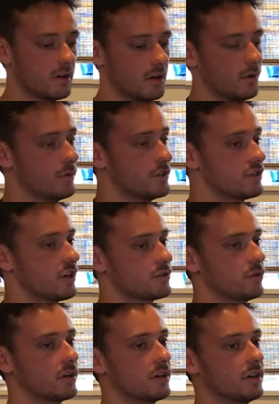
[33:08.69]
which is also
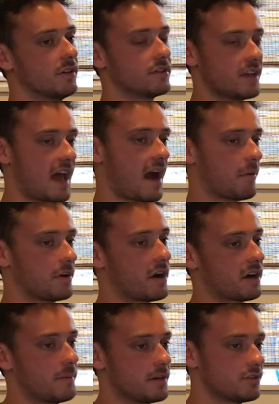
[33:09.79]
there's an hour
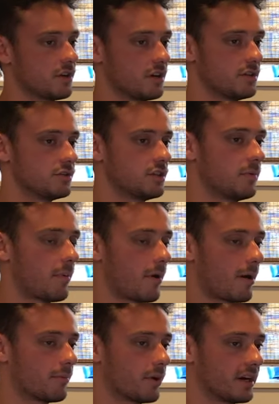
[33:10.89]
documentary on YouTube about
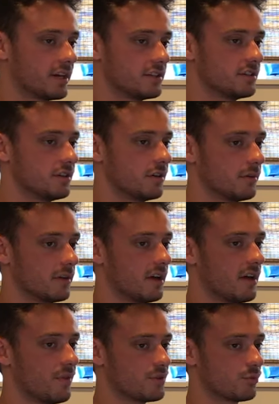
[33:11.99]
Breaking 2
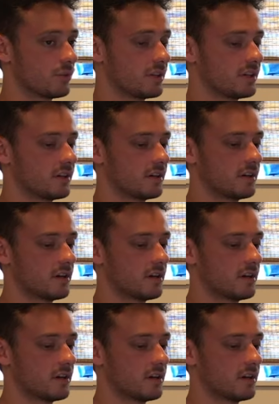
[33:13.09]
that's really good.